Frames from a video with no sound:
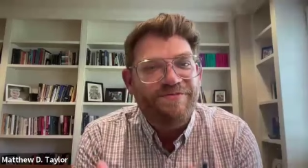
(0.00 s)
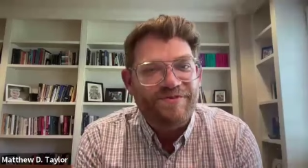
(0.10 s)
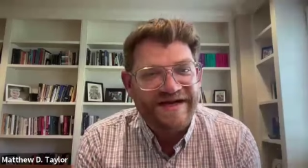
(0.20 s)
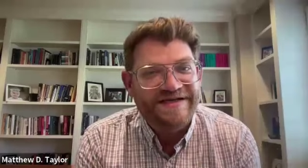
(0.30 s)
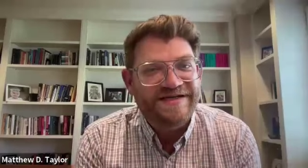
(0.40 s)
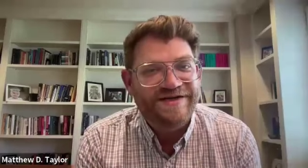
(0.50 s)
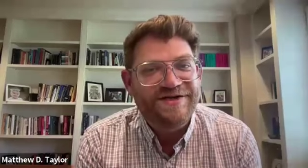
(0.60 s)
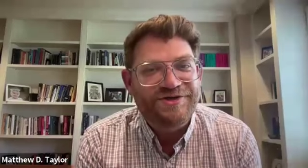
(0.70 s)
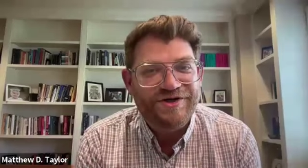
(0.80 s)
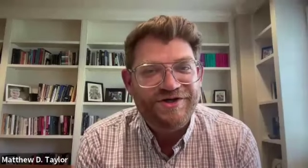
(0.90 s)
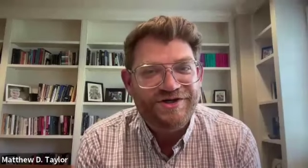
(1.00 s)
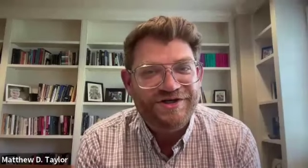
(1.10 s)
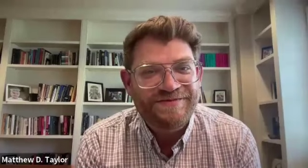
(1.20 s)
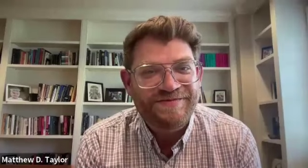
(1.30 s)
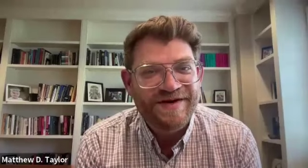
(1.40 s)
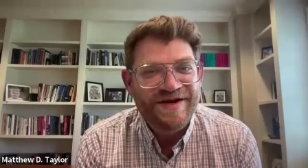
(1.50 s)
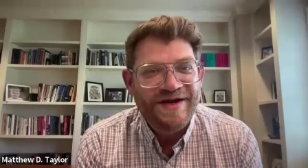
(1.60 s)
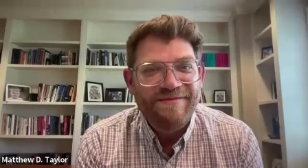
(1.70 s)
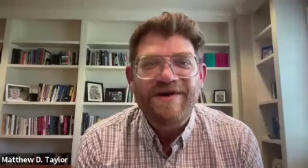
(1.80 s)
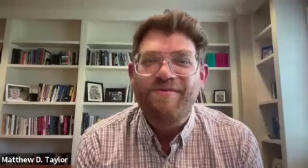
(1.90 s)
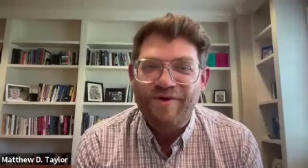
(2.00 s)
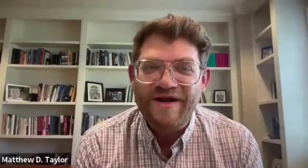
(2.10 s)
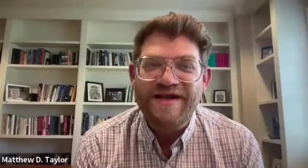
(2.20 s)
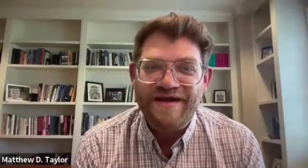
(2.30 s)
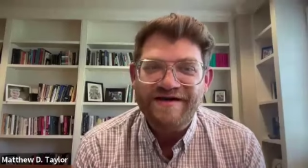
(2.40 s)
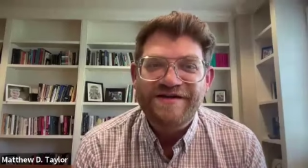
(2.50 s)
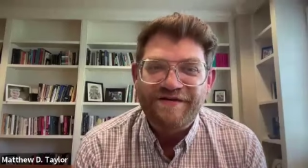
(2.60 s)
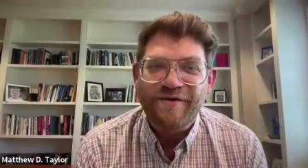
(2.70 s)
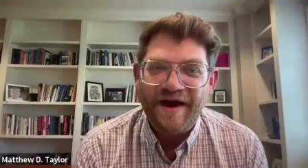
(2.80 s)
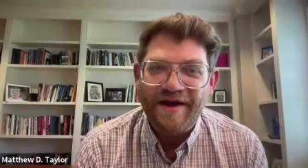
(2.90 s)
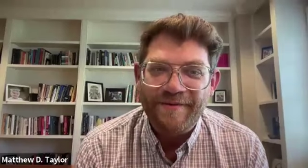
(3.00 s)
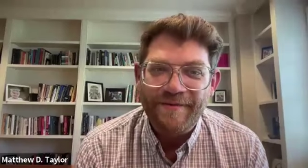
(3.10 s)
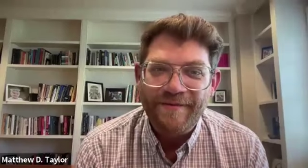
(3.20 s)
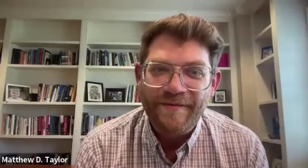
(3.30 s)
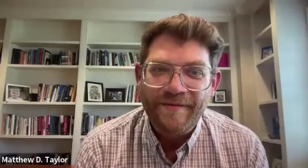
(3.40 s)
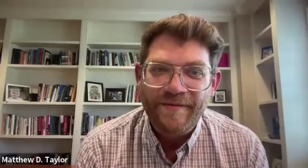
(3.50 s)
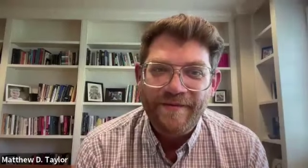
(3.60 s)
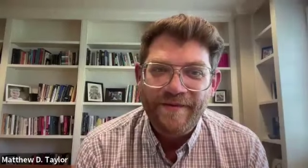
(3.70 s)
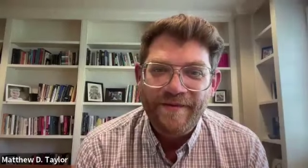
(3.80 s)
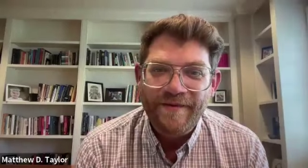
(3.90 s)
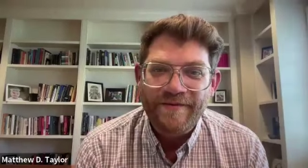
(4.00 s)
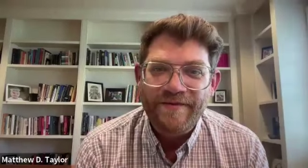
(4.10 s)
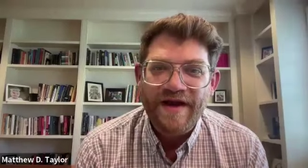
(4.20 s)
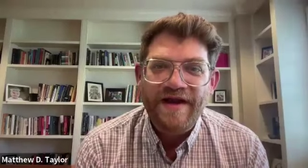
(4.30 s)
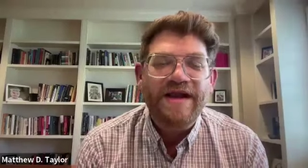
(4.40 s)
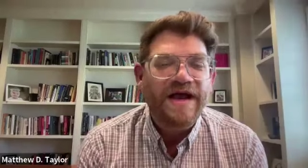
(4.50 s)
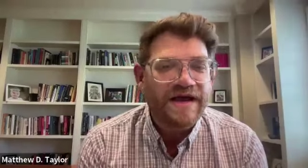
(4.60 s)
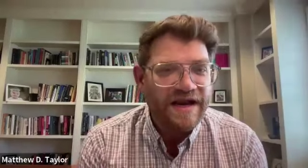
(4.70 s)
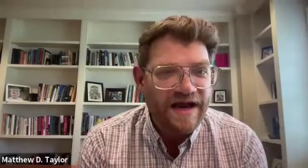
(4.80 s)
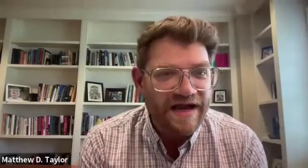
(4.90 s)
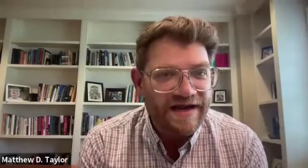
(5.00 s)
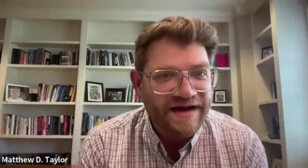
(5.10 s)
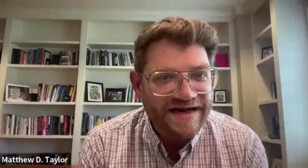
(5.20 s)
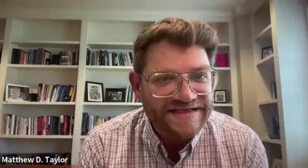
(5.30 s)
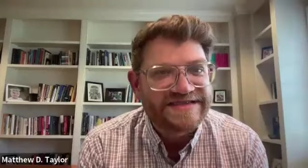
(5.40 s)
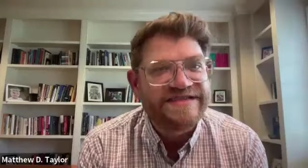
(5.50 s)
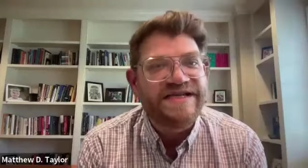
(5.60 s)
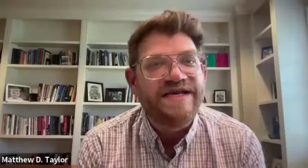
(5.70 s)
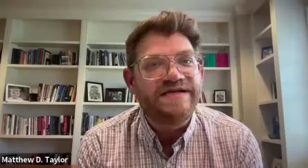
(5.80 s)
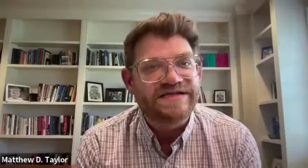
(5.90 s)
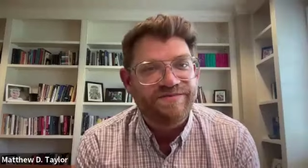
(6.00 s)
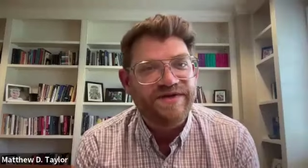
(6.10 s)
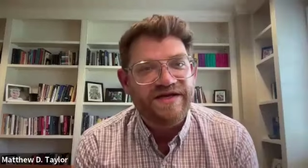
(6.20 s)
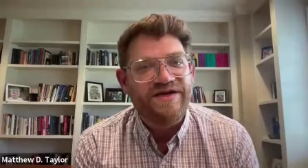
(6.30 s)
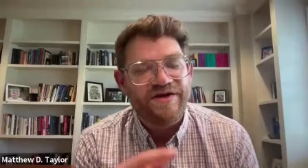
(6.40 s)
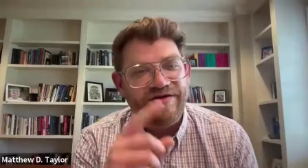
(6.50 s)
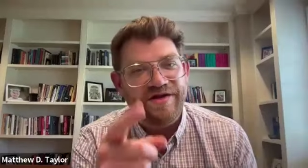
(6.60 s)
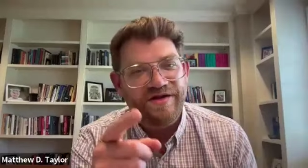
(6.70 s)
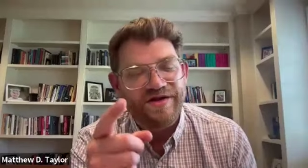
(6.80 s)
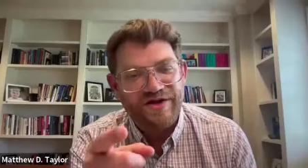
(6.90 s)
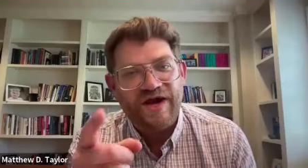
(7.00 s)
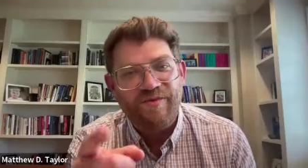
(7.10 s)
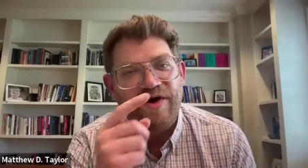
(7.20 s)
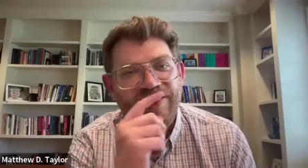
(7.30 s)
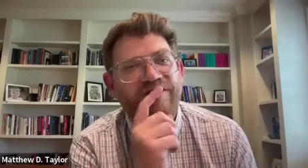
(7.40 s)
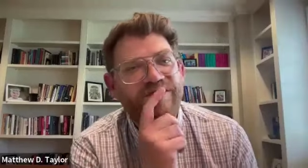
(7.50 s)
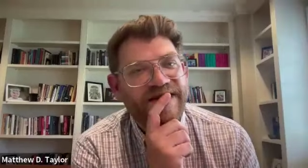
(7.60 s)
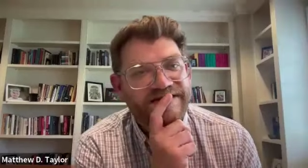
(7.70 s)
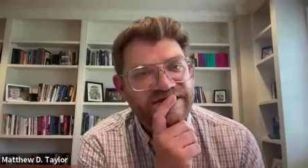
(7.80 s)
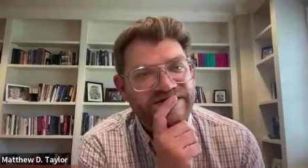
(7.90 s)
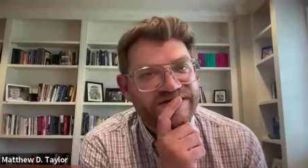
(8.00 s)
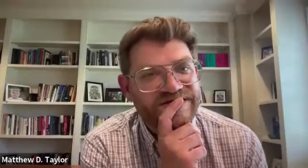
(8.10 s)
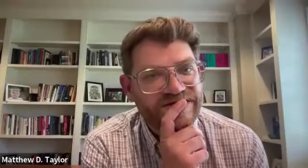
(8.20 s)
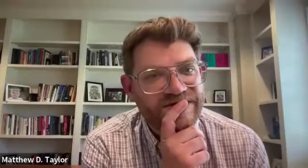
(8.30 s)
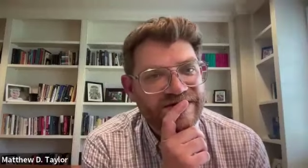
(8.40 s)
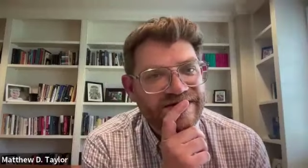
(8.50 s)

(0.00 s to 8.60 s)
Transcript: planted in the tradition, but I'm reading it in a different way. Right. And I and I I see something in here that I want you to pay attention to.